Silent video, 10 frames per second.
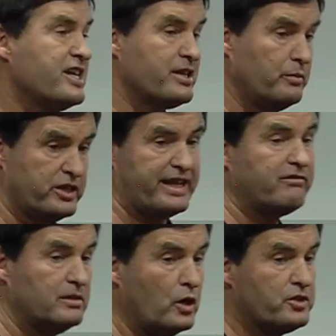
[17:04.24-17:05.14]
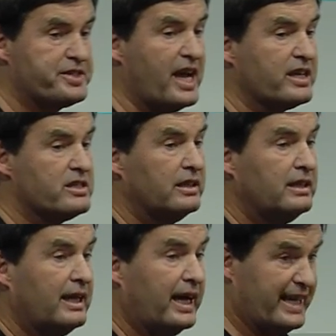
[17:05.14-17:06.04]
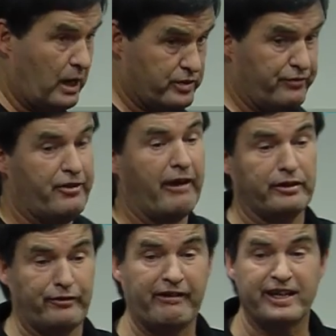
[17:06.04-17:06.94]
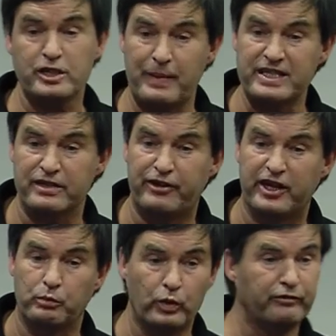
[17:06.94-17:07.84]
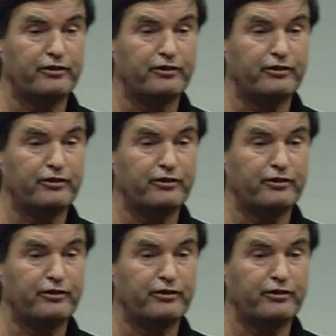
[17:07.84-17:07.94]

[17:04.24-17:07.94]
someone to that remote site. And that was very, very expensive for them. One